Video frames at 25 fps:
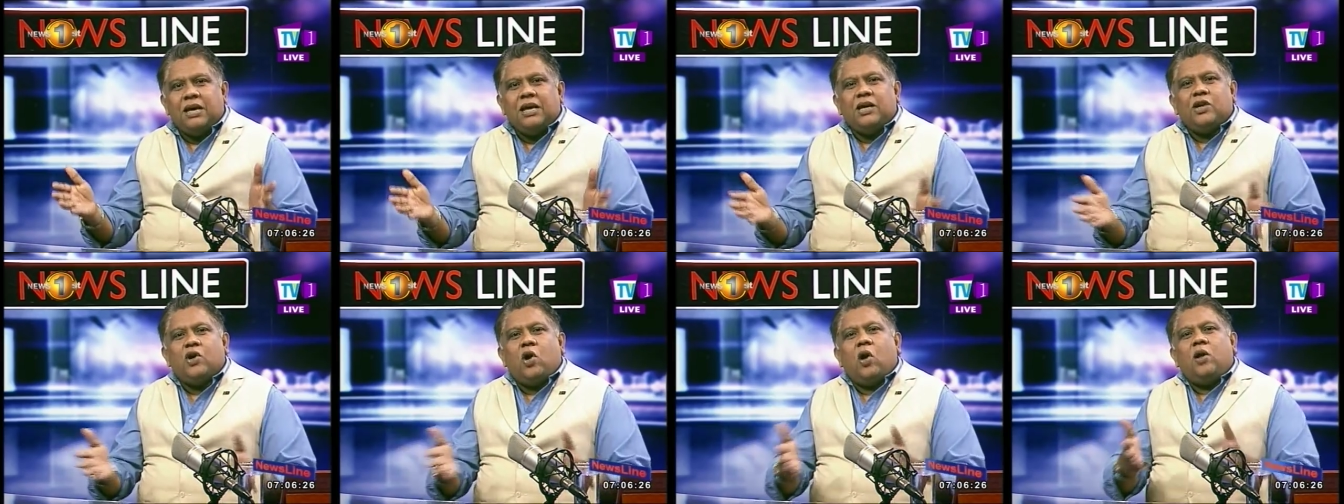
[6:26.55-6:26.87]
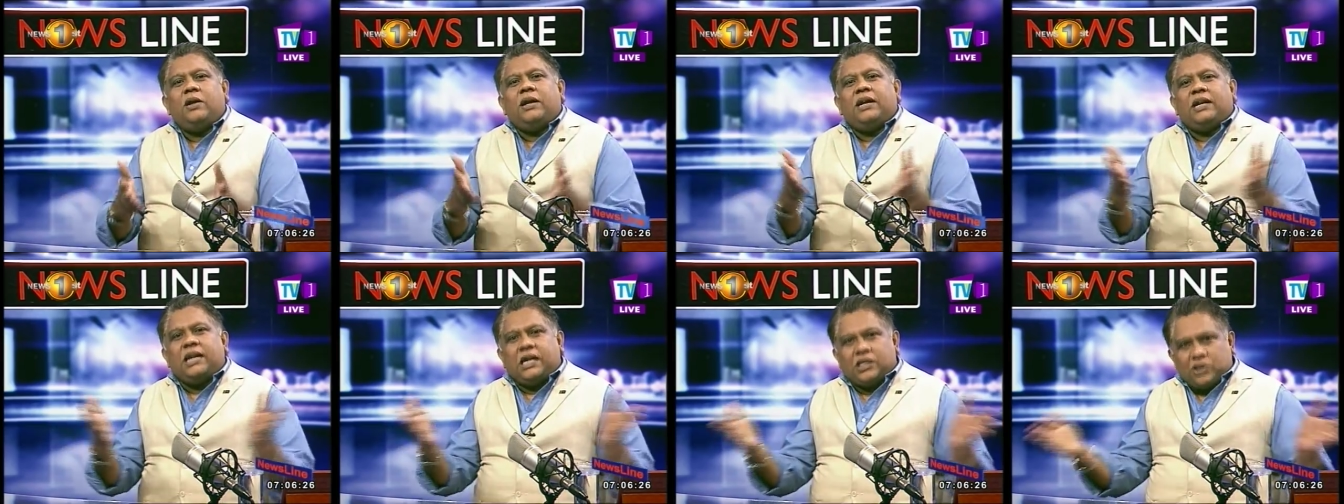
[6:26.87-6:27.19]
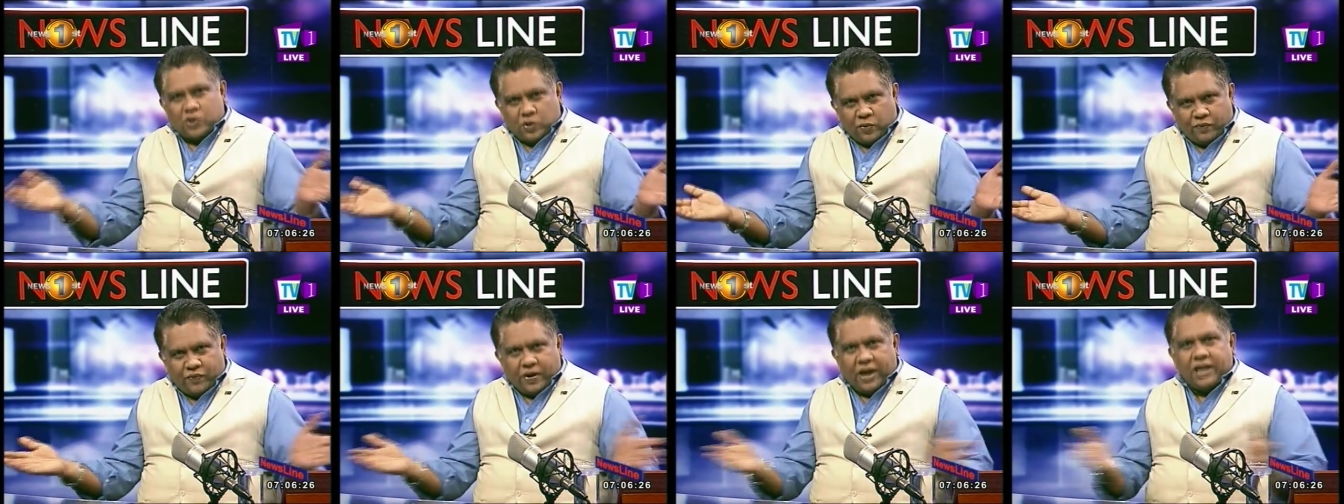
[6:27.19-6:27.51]
You all get
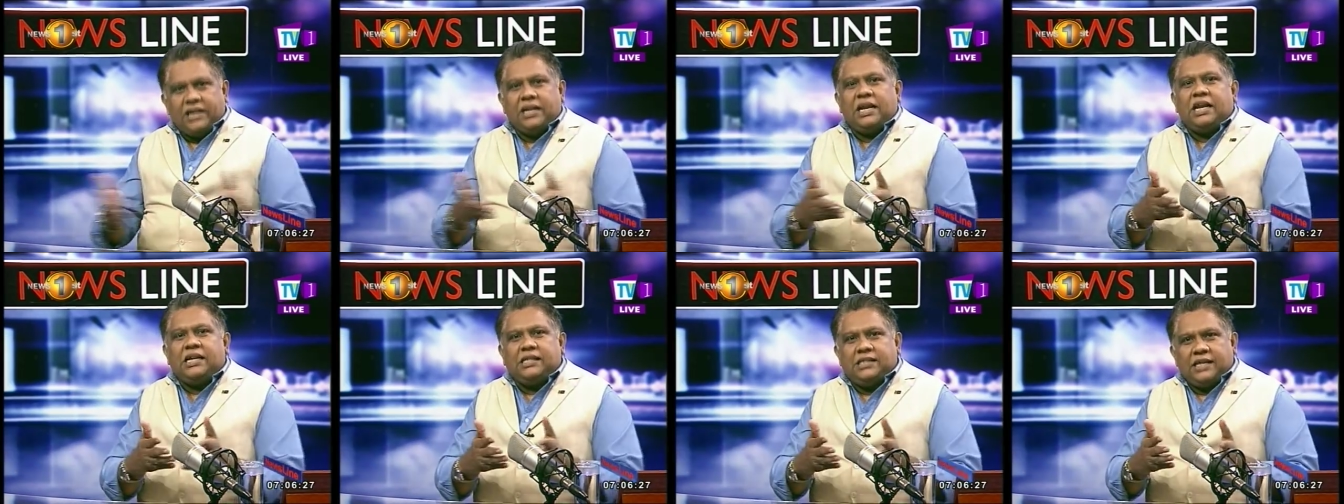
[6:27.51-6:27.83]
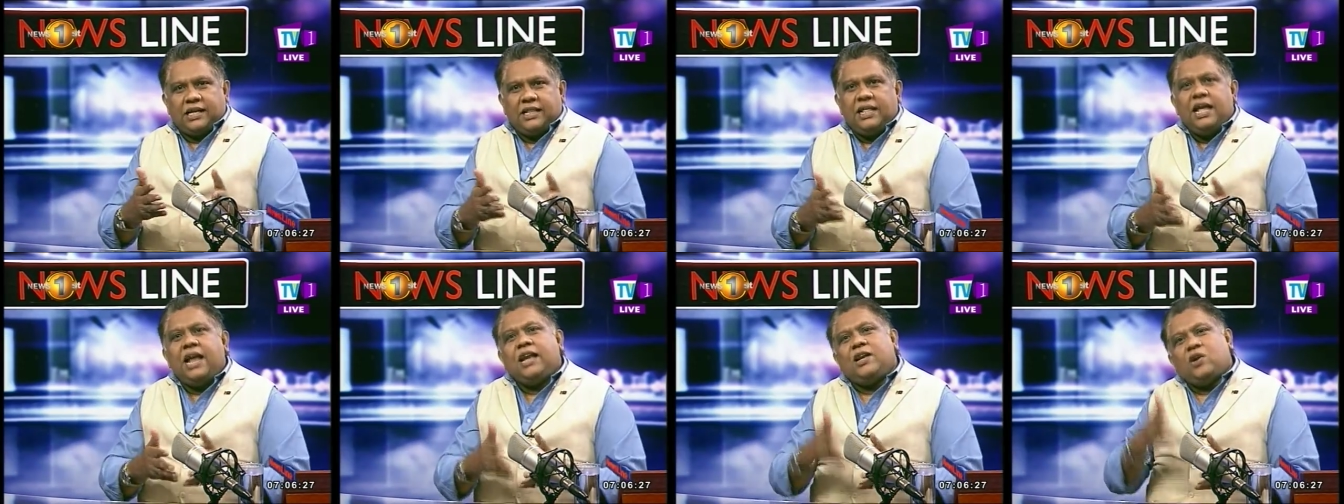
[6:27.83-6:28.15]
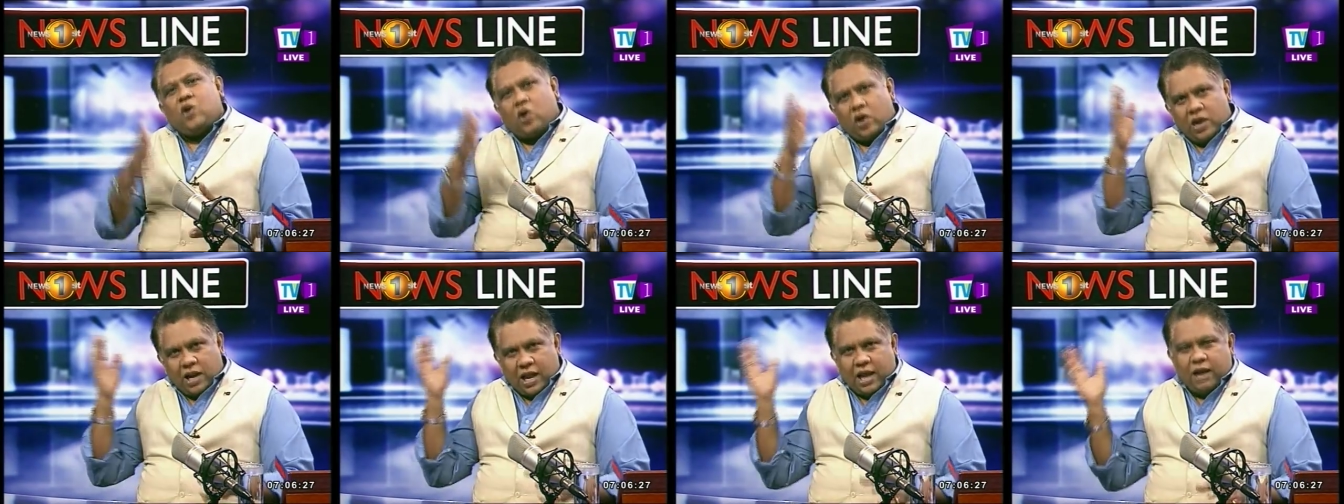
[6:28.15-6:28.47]
us to fight each other and
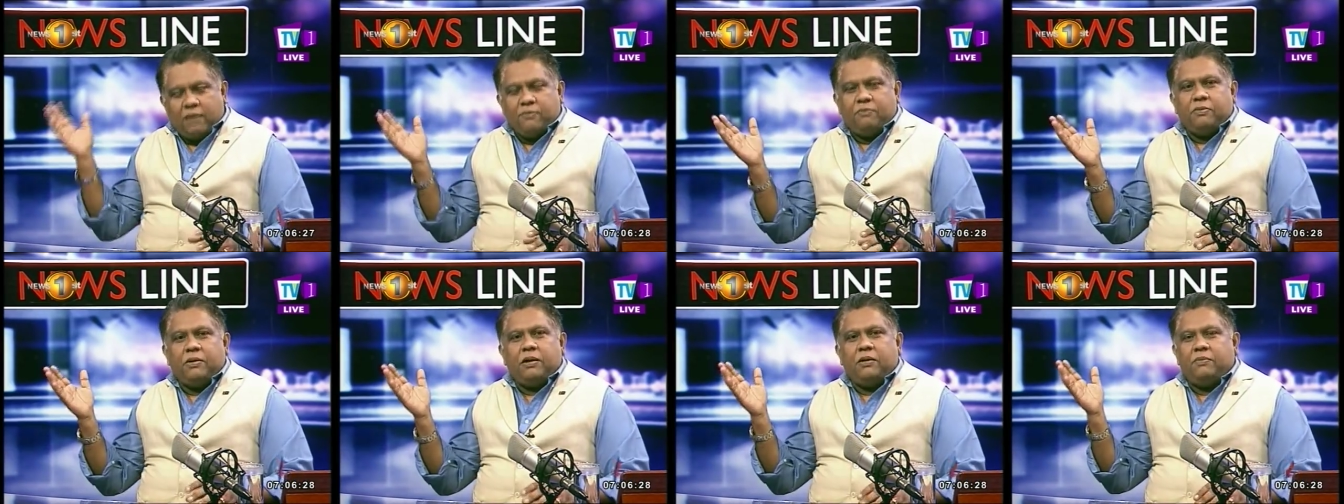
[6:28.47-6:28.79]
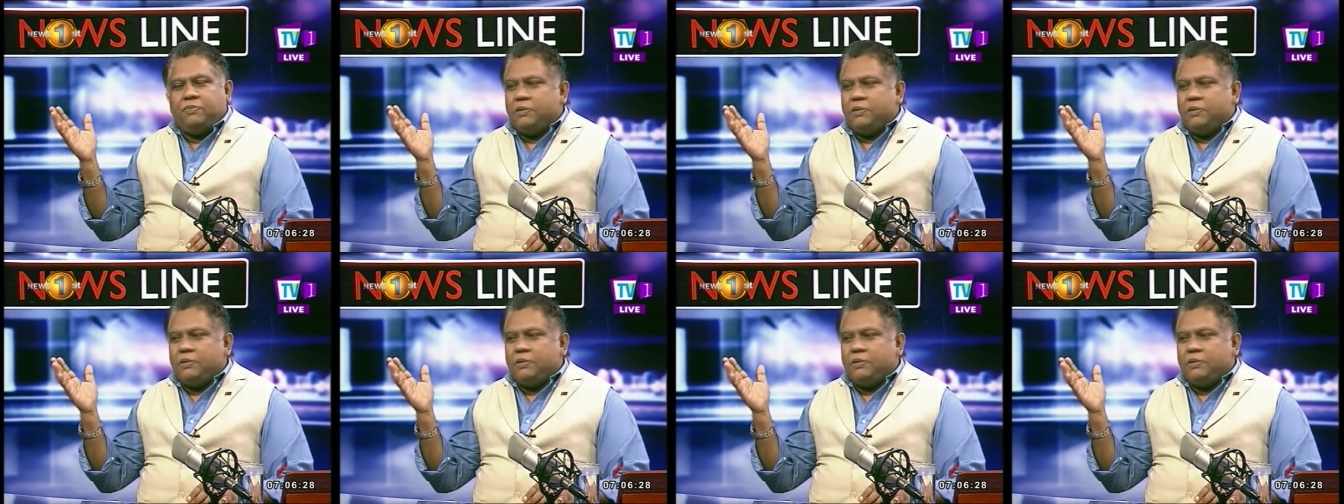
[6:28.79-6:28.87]
you all are uh,